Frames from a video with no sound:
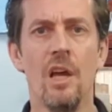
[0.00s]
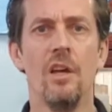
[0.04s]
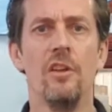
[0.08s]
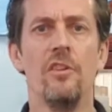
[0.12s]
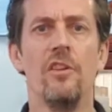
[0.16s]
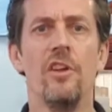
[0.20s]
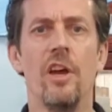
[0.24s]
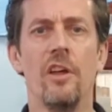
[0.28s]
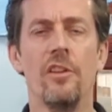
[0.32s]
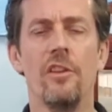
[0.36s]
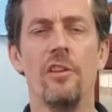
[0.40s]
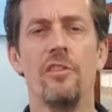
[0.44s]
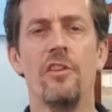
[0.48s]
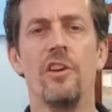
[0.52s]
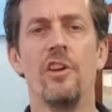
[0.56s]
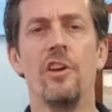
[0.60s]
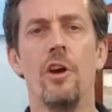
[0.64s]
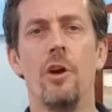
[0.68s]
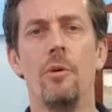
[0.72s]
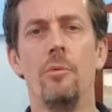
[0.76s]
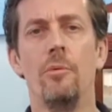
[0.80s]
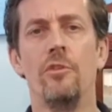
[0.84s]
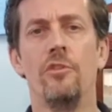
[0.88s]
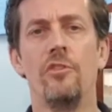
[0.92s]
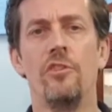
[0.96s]
The other thing I
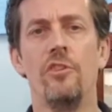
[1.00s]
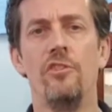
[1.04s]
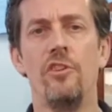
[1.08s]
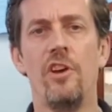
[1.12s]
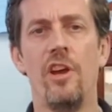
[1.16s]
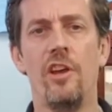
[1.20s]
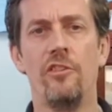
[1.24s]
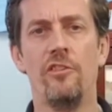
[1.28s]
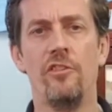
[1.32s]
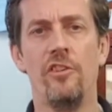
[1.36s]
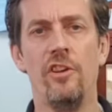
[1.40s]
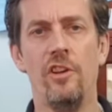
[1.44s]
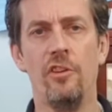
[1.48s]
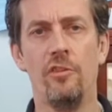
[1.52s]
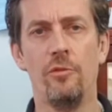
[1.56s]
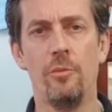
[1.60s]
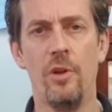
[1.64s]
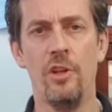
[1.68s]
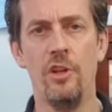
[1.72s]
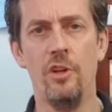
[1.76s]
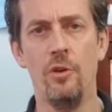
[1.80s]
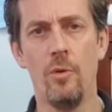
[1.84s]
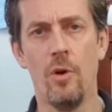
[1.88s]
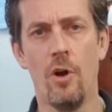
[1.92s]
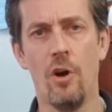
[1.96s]
would suggest is when
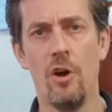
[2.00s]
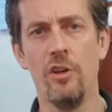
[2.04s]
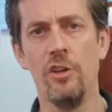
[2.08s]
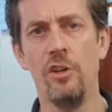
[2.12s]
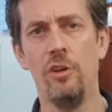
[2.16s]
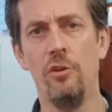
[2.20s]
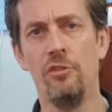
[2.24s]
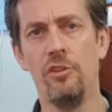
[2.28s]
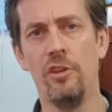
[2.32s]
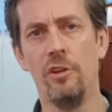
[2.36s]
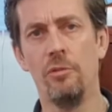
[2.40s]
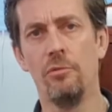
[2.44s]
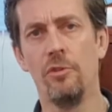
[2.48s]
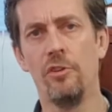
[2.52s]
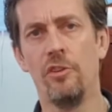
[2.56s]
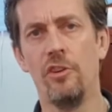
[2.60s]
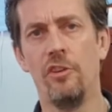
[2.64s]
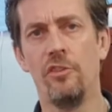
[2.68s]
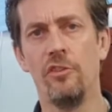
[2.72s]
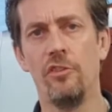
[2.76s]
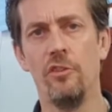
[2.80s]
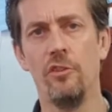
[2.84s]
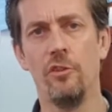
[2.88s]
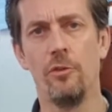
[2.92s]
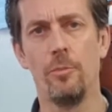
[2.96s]
you are using
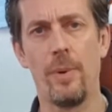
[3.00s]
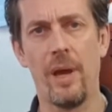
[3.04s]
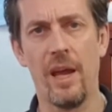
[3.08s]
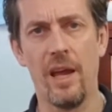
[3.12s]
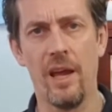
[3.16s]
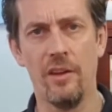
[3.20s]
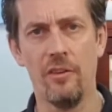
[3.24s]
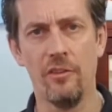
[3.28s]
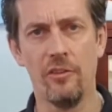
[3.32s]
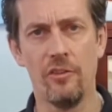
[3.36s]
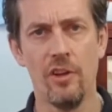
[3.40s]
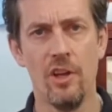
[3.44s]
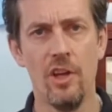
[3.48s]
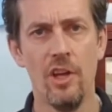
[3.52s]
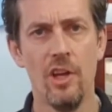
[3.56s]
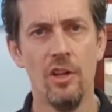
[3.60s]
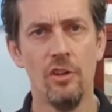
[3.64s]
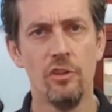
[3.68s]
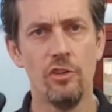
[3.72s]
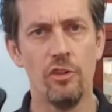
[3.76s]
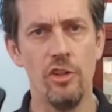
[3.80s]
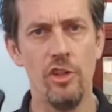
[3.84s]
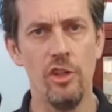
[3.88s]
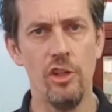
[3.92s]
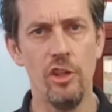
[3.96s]
resistance bands
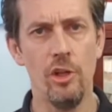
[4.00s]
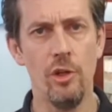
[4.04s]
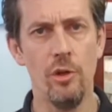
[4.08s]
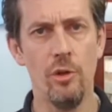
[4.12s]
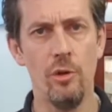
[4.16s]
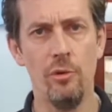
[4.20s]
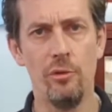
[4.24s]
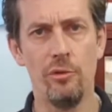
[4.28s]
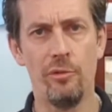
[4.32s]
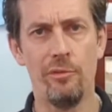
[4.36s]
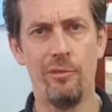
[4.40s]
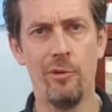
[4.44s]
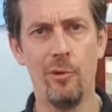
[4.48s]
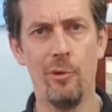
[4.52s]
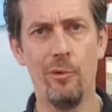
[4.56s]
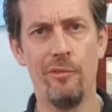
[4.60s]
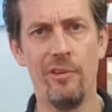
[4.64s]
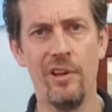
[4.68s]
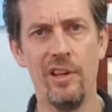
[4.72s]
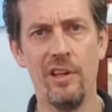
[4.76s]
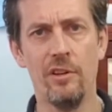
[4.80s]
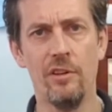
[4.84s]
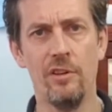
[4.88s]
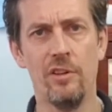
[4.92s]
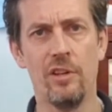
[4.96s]
to use
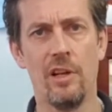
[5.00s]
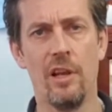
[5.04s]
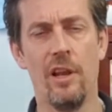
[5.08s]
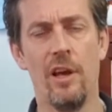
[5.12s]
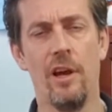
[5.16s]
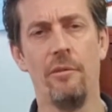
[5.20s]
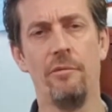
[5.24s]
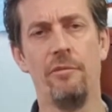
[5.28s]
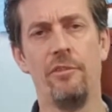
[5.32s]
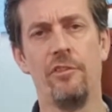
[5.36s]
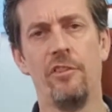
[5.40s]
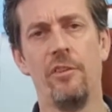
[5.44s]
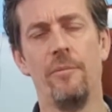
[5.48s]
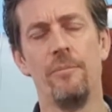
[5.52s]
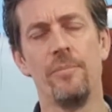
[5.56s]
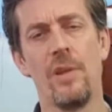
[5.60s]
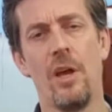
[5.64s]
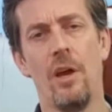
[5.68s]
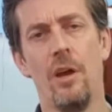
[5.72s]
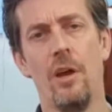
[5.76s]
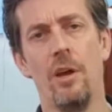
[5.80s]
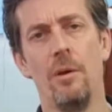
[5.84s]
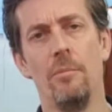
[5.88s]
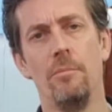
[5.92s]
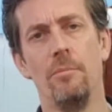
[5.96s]
full-fingered gloves.
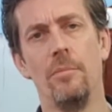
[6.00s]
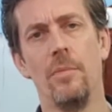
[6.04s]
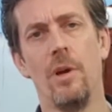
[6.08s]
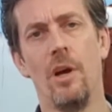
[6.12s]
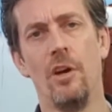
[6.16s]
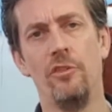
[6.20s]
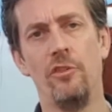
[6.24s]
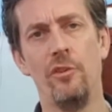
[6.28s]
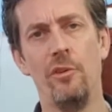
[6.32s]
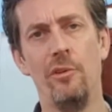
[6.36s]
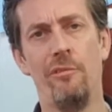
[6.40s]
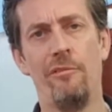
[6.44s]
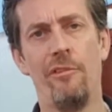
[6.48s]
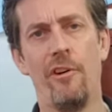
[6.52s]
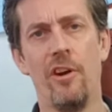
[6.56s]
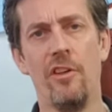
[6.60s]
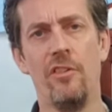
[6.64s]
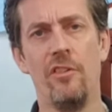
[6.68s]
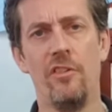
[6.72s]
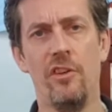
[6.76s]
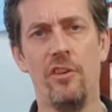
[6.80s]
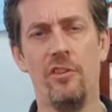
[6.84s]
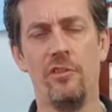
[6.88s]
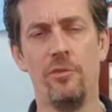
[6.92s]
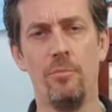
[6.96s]
I do find
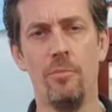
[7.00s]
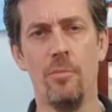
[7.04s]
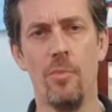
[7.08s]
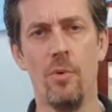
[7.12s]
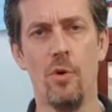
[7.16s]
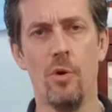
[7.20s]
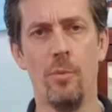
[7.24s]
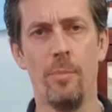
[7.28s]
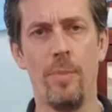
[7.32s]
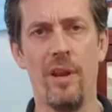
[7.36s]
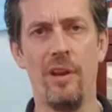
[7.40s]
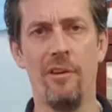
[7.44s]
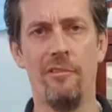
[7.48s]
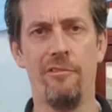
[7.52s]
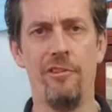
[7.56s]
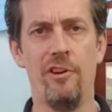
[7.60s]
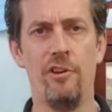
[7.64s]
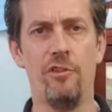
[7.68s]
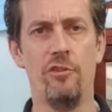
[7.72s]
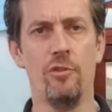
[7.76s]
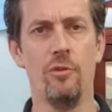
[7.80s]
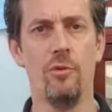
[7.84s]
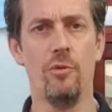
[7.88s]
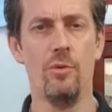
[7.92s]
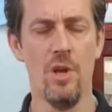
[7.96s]
this more
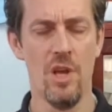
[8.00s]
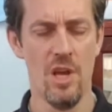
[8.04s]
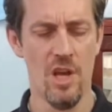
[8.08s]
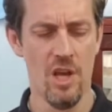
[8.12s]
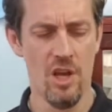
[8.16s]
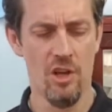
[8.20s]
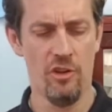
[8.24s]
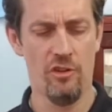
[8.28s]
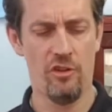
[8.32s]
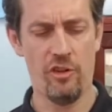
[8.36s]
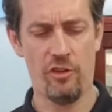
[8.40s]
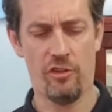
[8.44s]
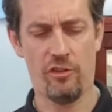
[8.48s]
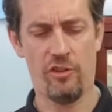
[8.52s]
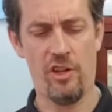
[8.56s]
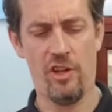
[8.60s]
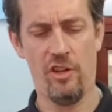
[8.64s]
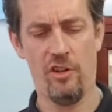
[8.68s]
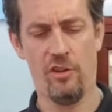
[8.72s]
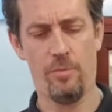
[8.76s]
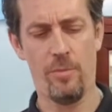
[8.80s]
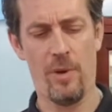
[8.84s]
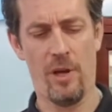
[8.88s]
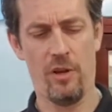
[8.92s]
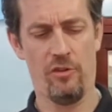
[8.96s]
beneficial, just in
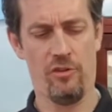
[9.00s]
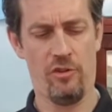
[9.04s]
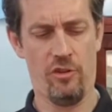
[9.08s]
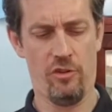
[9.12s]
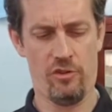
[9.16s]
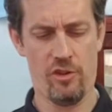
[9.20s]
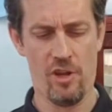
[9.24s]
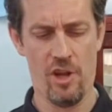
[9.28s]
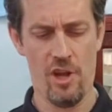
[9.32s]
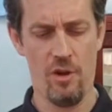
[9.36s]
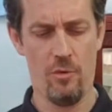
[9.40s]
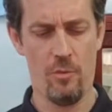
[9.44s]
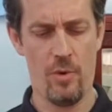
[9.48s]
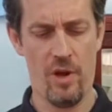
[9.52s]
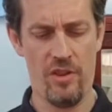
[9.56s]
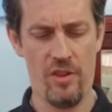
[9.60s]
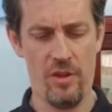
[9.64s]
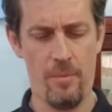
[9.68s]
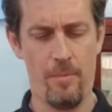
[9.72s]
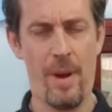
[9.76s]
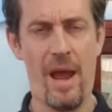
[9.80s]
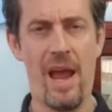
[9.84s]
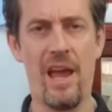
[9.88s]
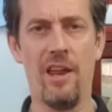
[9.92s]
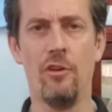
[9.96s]
as much as when the
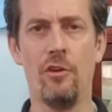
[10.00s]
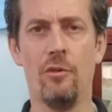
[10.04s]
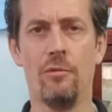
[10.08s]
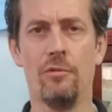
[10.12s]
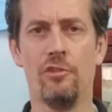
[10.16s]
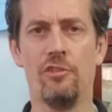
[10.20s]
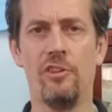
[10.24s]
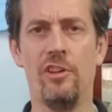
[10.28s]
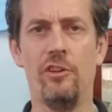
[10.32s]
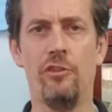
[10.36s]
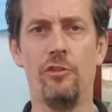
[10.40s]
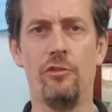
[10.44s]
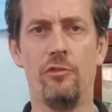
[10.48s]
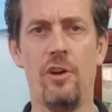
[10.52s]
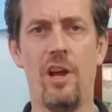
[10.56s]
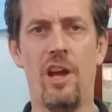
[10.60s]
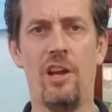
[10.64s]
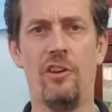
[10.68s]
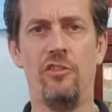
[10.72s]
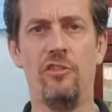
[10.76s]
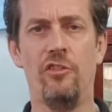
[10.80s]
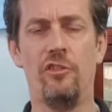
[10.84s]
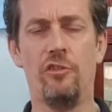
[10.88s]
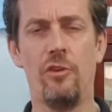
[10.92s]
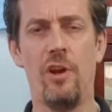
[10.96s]
band obviously
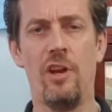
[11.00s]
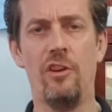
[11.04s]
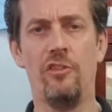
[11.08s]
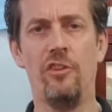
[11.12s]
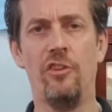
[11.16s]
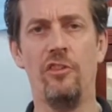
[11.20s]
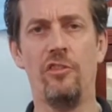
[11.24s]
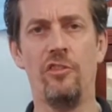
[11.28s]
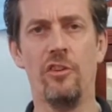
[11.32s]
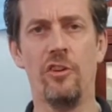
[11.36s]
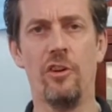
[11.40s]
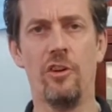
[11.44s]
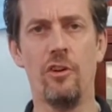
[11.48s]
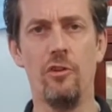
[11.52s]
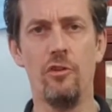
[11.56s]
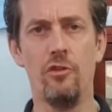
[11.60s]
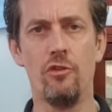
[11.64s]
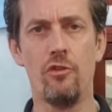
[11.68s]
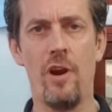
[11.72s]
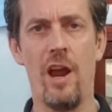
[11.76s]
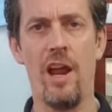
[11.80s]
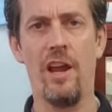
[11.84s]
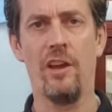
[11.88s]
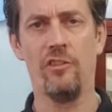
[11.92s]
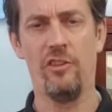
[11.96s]
stretches and
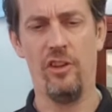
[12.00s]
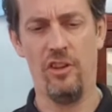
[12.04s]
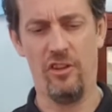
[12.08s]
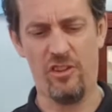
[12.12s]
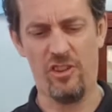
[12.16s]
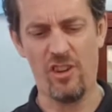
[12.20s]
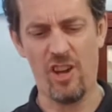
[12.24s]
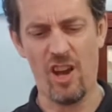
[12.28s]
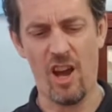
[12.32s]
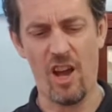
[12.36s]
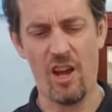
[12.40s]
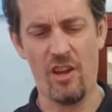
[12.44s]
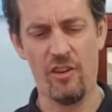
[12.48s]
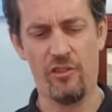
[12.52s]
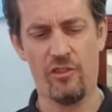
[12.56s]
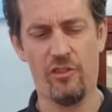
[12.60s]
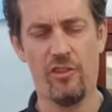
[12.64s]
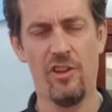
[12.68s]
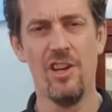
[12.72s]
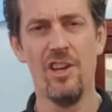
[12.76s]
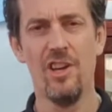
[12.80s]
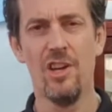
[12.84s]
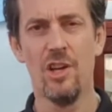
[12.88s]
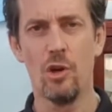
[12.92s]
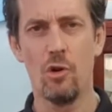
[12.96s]
contracts, it
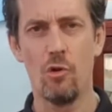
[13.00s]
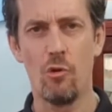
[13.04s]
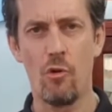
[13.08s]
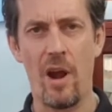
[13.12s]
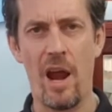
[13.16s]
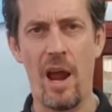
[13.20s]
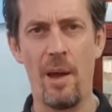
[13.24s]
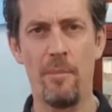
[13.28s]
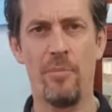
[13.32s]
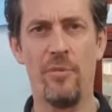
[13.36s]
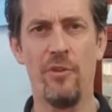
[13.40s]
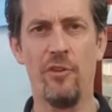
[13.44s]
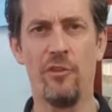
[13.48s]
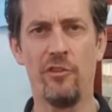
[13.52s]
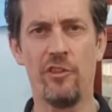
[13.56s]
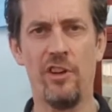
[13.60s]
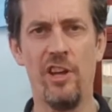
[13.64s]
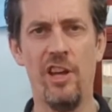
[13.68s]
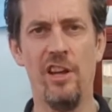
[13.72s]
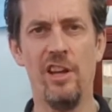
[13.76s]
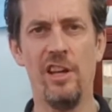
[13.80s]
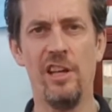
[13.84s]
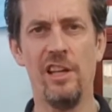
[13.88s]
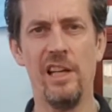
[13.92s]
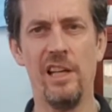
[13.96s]
does grab the
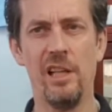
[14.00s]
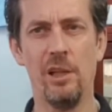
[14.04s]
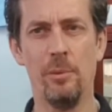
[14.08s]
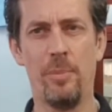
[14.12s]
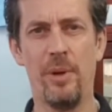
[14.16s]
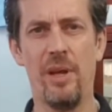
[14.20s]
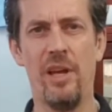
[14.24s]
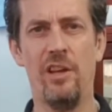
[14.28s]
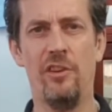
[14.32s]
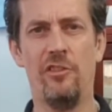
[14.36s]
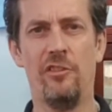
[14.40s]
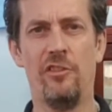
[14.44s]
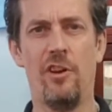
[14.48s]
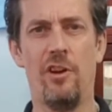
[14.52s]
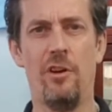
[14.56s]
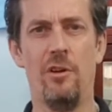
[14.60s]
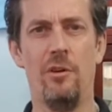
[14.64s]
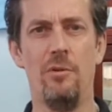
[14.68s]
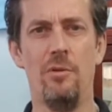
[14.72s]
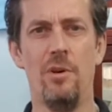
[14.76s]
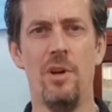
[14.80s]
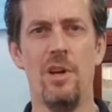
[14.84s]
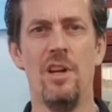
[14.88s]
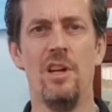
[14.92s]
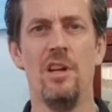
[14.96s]
skin a little bit,
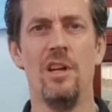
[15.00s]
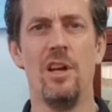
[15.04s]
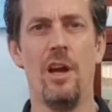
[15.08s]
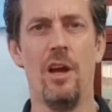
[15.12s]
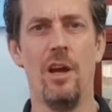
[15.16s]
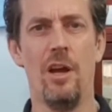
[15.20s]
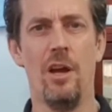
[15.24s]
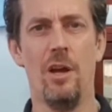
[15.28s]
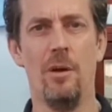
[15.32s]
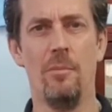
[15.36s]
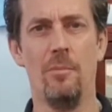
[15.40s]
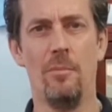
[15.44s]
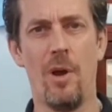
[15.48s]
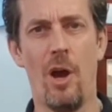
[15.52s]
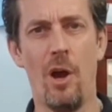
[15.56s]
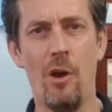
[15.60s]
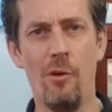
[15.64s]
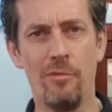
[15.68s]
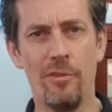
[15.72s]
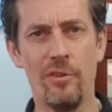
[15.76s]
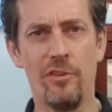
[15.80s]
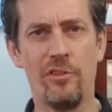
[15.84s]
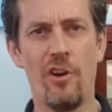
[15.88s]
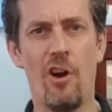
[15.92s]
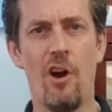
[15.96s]
so
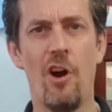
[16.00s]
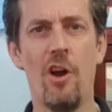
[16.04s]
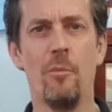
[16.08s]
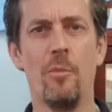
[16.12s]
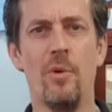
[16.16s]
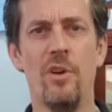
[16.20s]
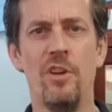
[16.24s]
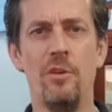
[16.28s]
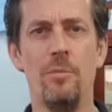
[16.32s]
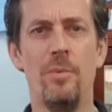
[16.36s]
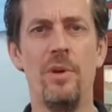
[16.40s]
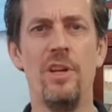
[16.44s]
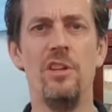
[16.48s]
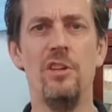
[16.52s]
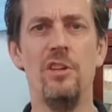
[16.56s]
over time when you've been